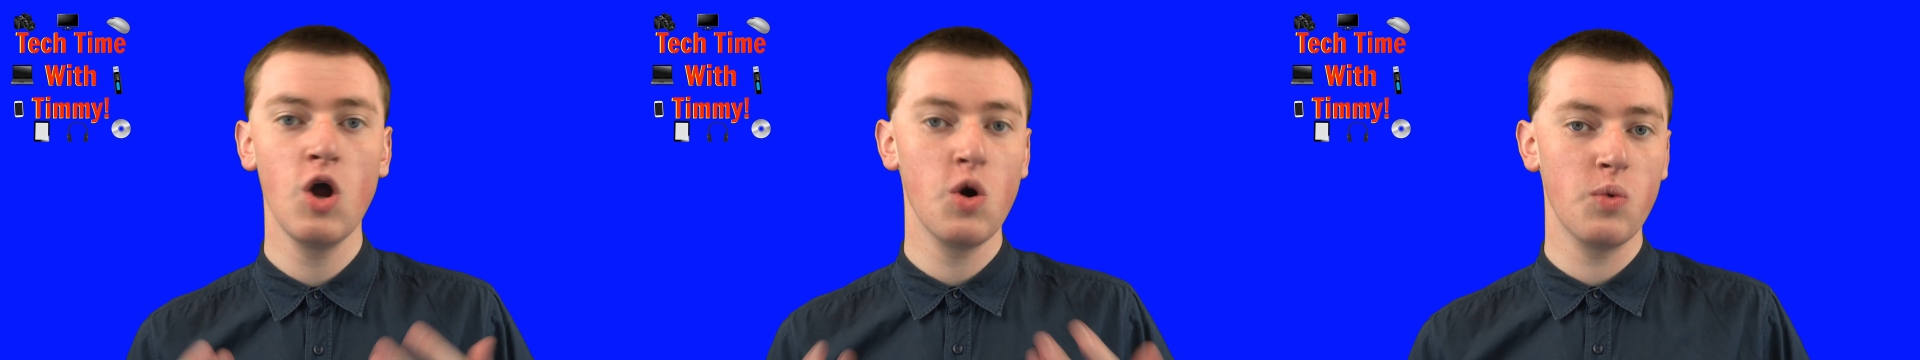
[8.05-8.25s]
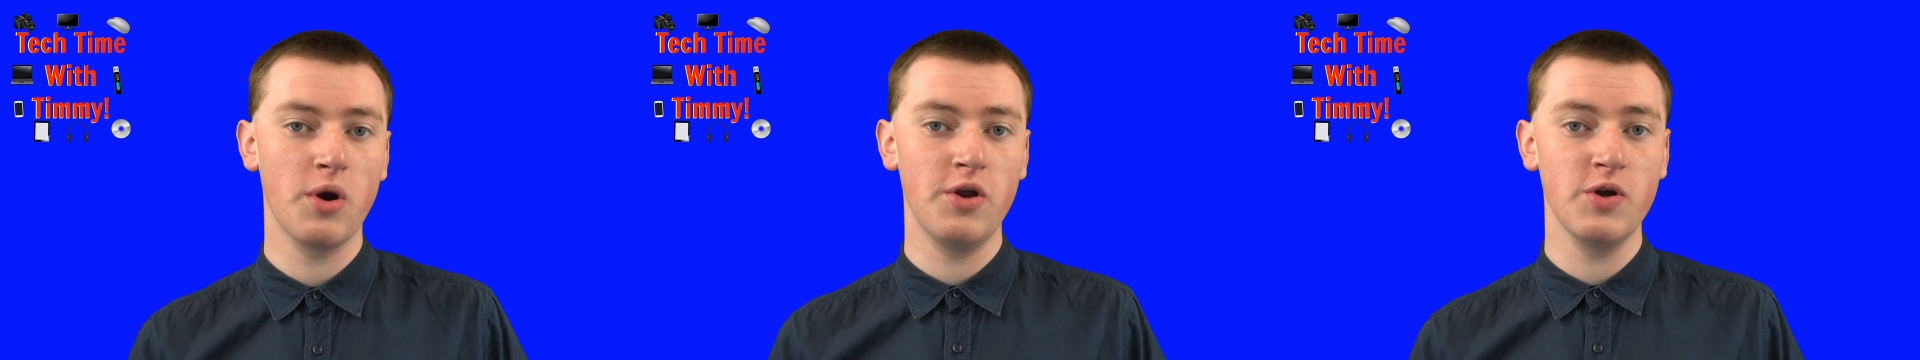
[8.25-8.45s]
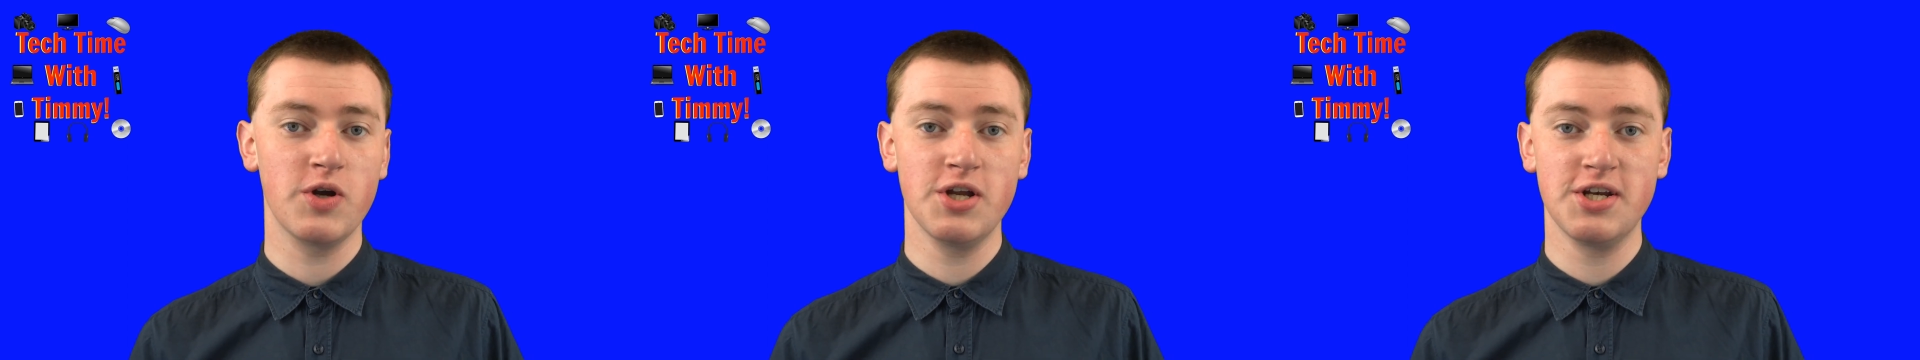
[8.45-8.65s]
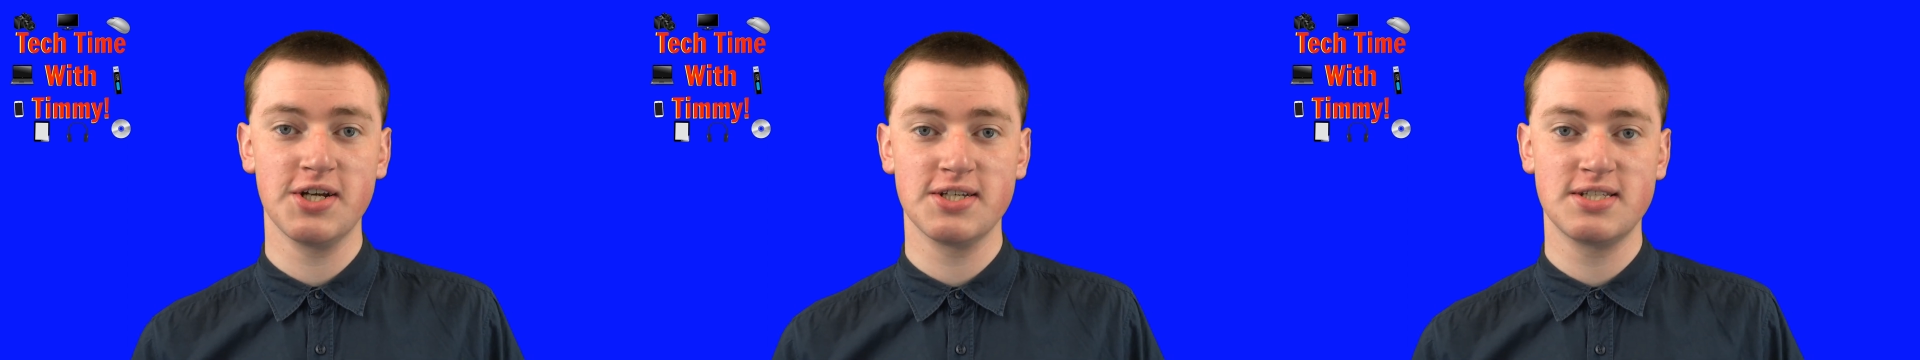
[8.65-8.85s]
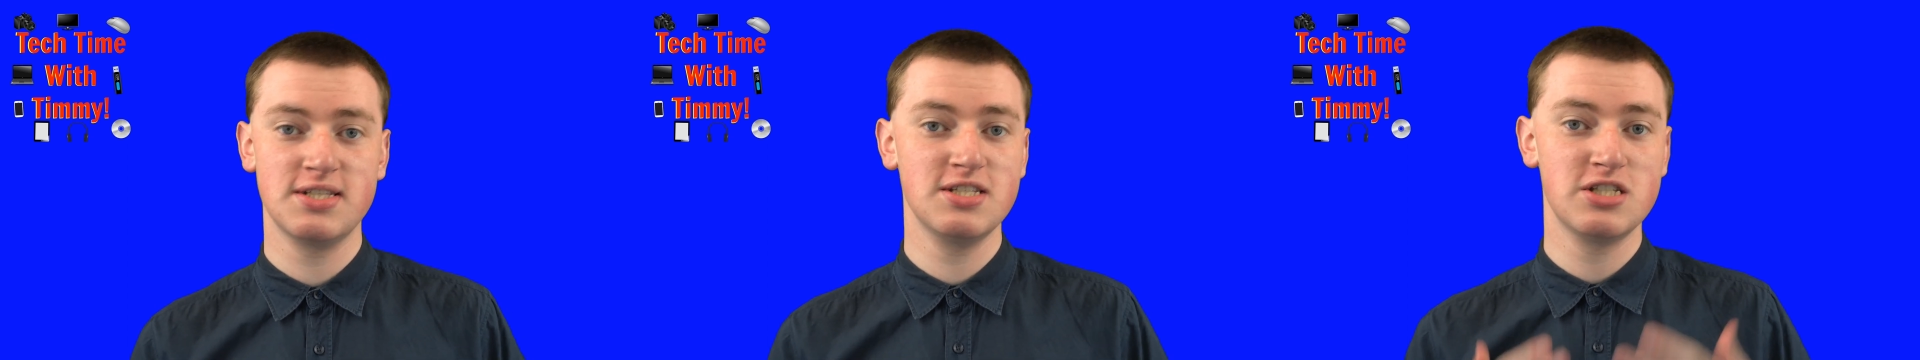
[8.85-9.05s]
where you can
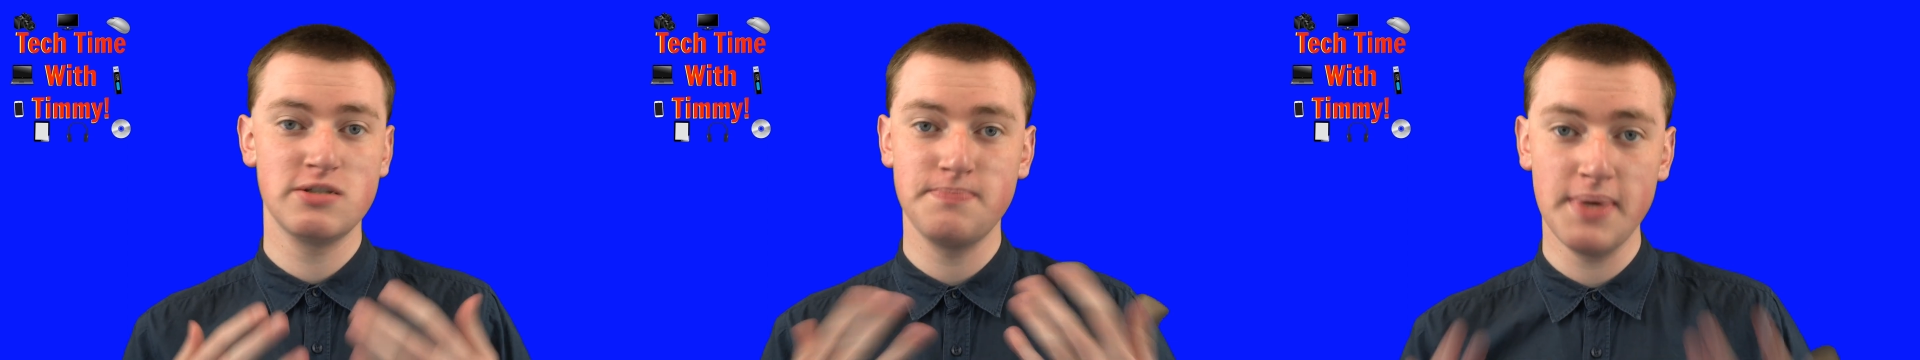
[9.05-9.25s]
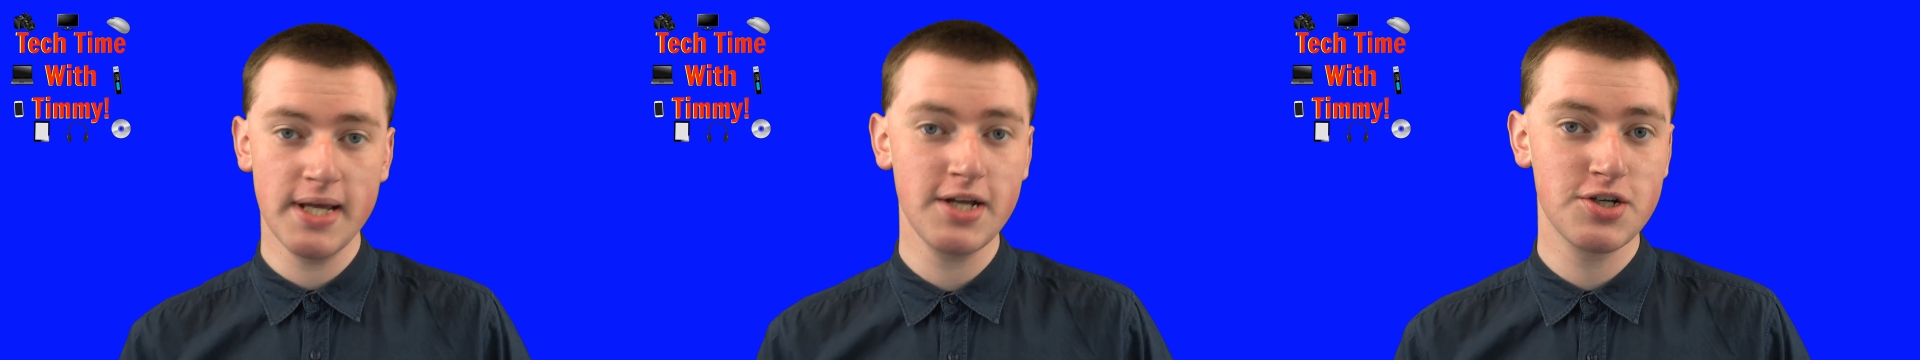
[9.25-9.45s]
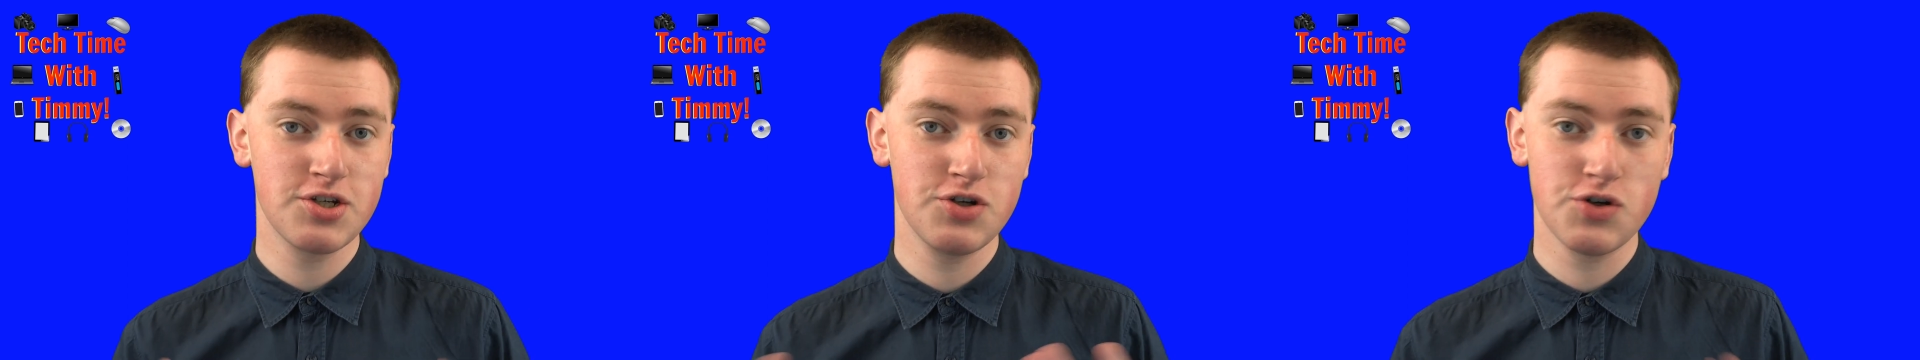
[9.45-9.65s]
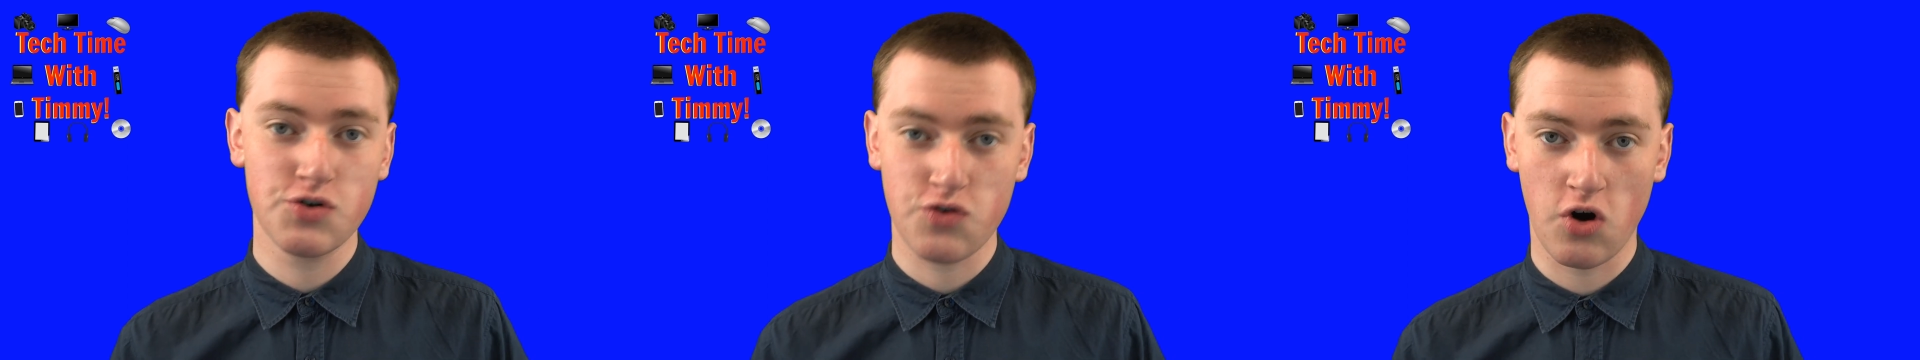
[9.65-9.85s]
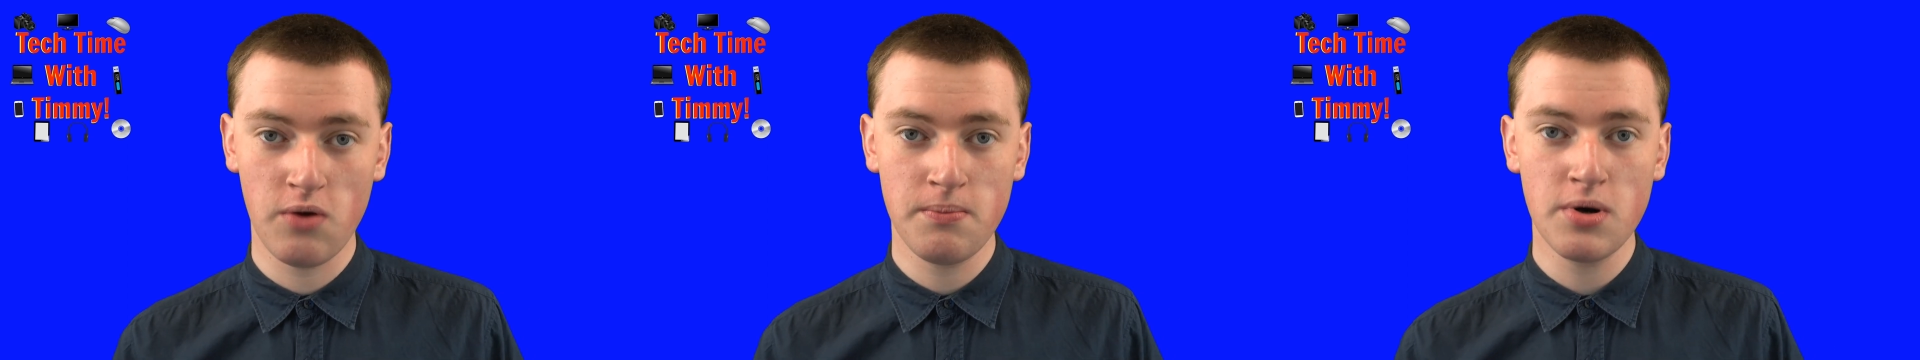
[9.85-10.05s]
just speak to your
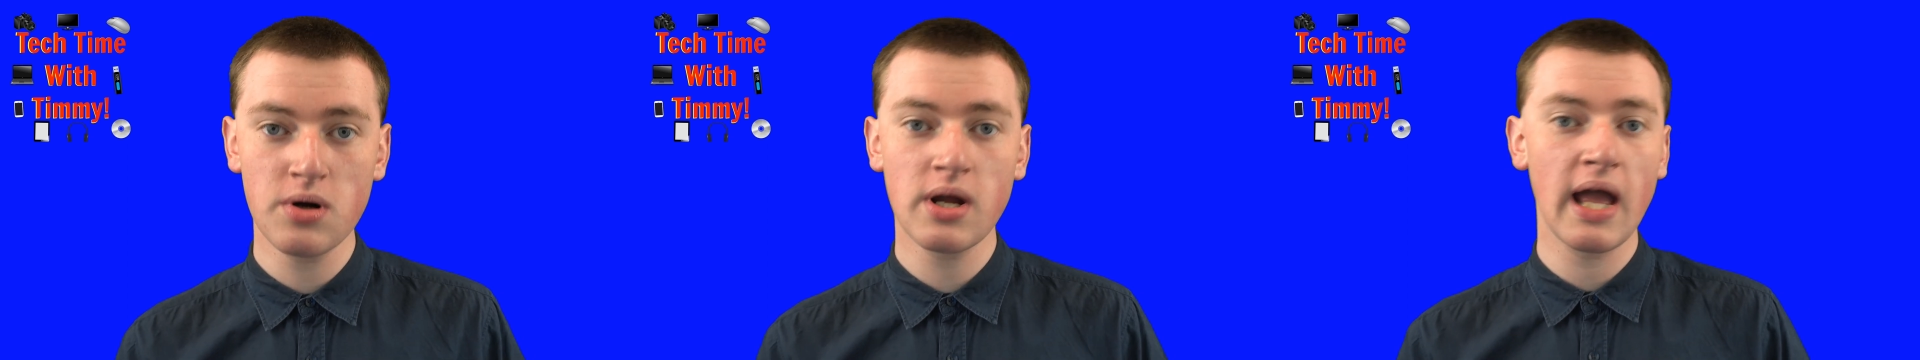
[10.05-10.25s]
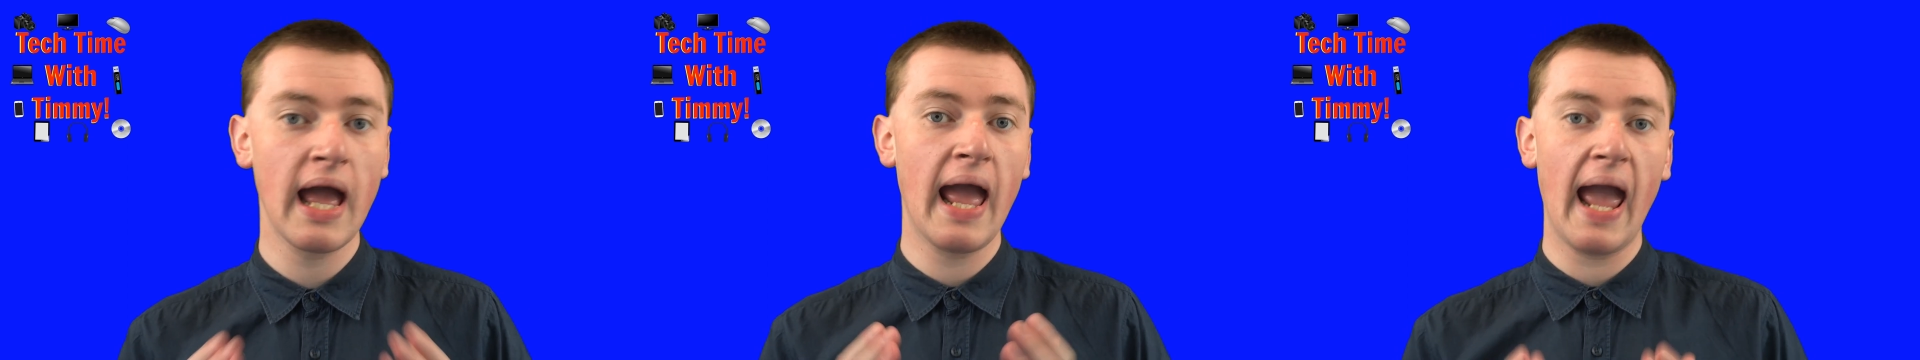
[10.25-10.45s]
Chromebook